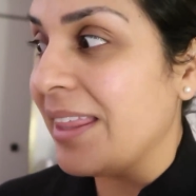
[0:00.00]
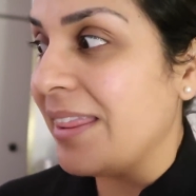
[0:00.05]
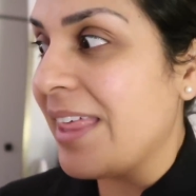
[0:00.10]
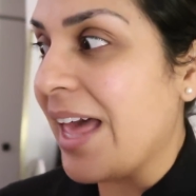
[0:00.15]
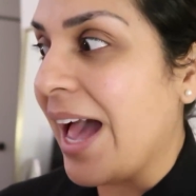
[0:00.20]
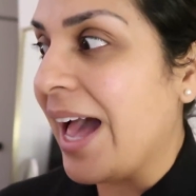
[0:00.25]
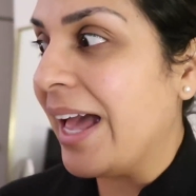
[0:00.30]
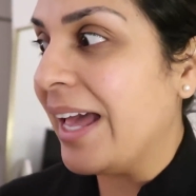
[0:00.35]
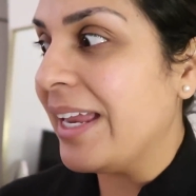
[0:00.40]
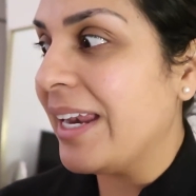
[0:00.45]

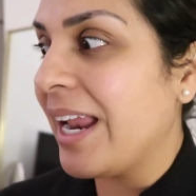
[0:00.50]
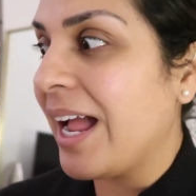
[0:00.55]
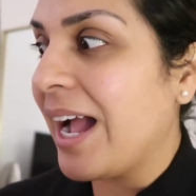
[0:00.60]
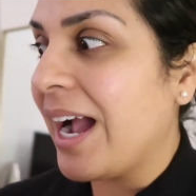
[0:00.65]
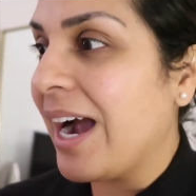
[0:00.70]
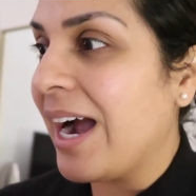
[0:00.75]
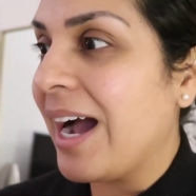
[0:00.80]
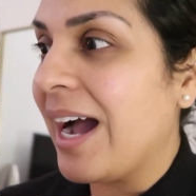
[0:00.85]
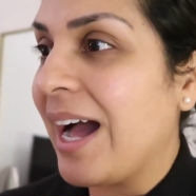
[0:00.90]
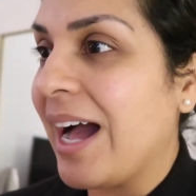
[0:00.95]
that
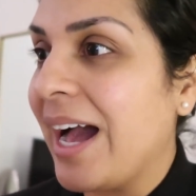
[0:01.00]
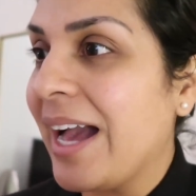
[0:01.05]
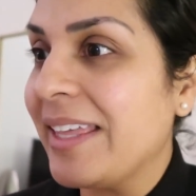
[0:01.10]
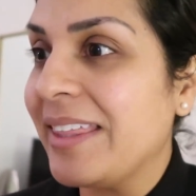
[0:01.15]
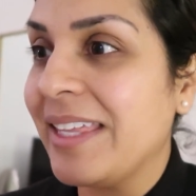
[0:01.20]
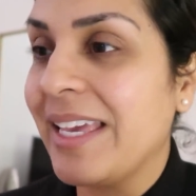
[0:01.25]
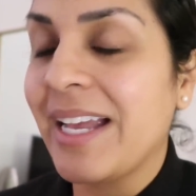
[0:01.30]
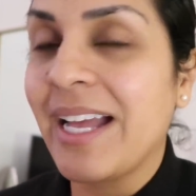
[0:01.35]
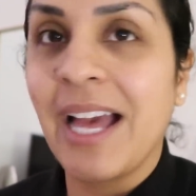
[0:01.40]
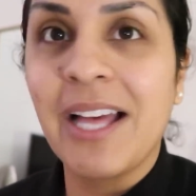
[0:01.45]
I
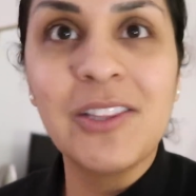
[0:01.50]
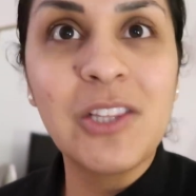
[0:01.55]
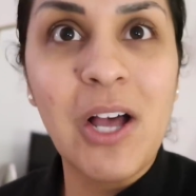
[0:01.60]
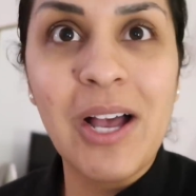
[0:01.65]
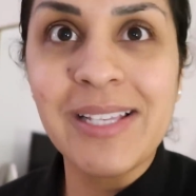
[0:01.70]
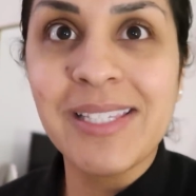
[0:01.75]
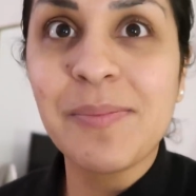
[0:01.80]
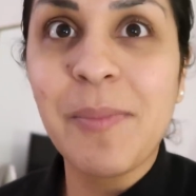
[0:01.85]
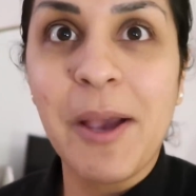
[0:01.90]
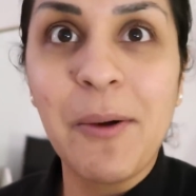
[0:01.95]
think I
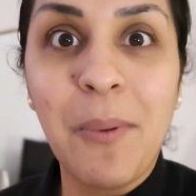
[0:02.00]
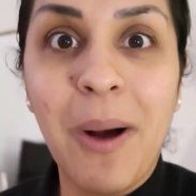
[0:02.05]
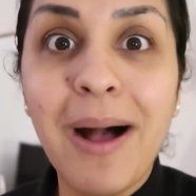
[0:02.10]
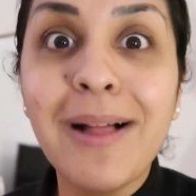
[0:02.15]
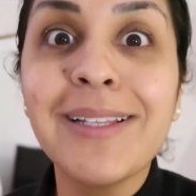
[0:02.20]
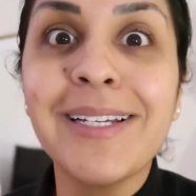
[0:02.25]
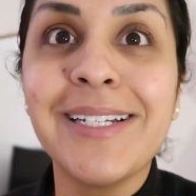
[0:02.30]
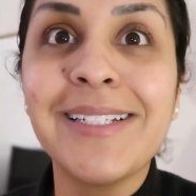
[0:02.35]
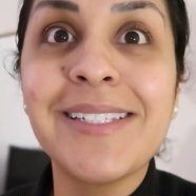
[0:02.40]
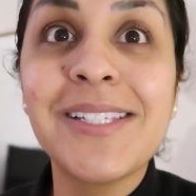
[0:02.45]
lost my
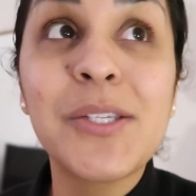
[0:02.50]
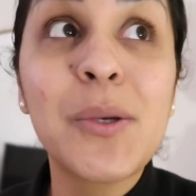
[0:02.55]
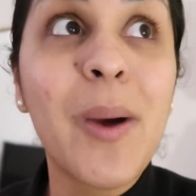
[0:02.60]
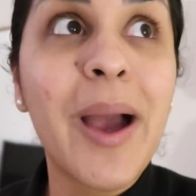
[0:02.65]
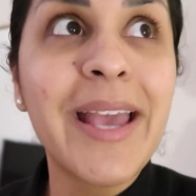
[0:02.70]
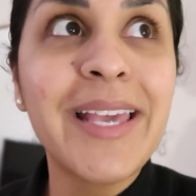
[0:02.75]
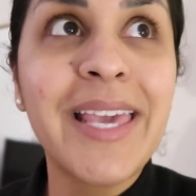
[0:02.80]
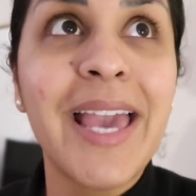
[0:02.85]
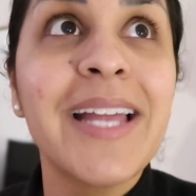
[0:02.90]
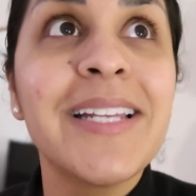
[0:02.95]
wallet. So
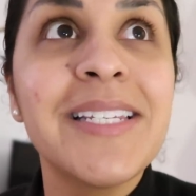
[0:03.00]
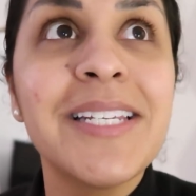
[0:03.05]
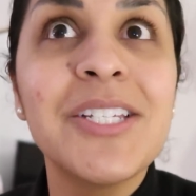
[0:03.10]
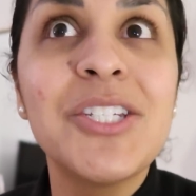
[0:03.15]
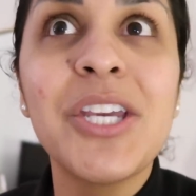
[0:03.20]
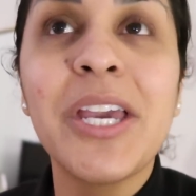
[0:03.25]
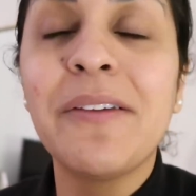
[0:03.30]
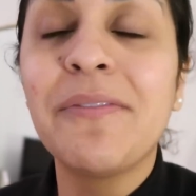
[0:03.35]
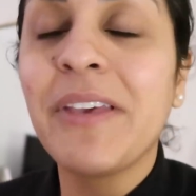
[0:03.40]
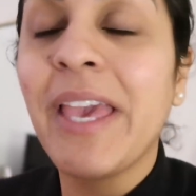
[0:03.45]
I get to
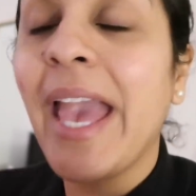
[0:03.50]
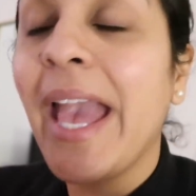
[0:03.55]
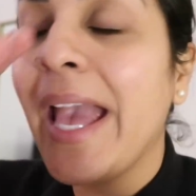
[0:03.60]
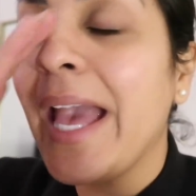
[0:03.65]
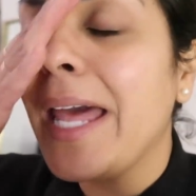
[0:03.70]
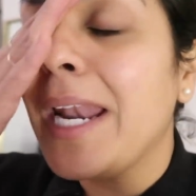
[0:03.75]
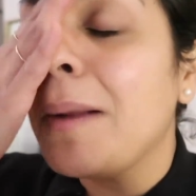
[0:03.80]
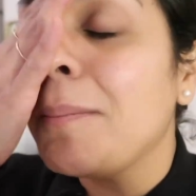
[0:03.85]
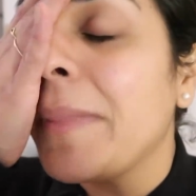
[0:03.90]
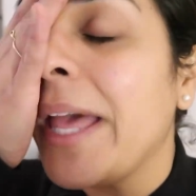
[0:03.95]

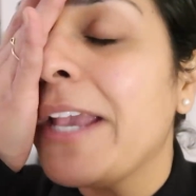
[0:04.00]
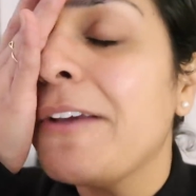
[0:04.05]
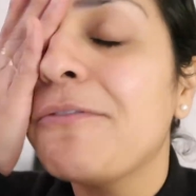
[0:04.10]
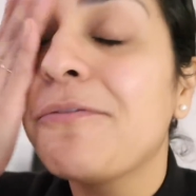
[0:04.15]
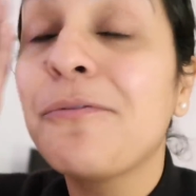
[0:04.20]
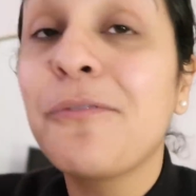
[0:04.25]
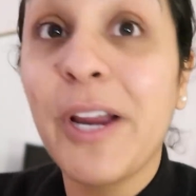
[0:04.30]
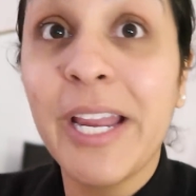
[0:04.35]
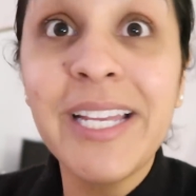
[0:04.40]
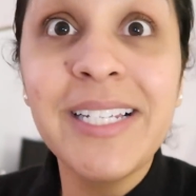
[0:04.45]
JFK and I'm like
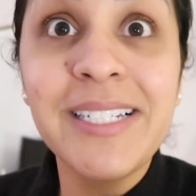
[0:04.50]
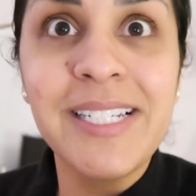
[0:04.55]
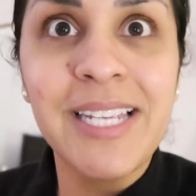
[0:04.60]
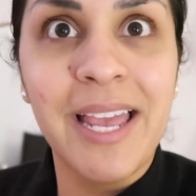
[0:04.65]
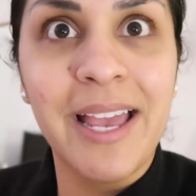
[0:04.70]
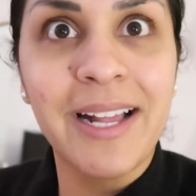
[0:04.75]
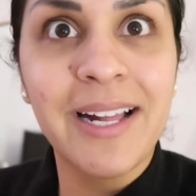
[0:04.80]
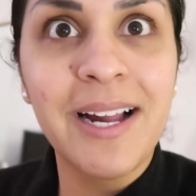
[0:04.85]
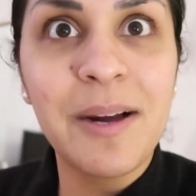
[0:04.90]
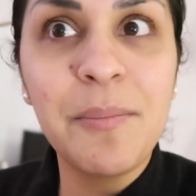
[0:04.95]

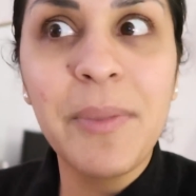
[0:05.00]
frantic.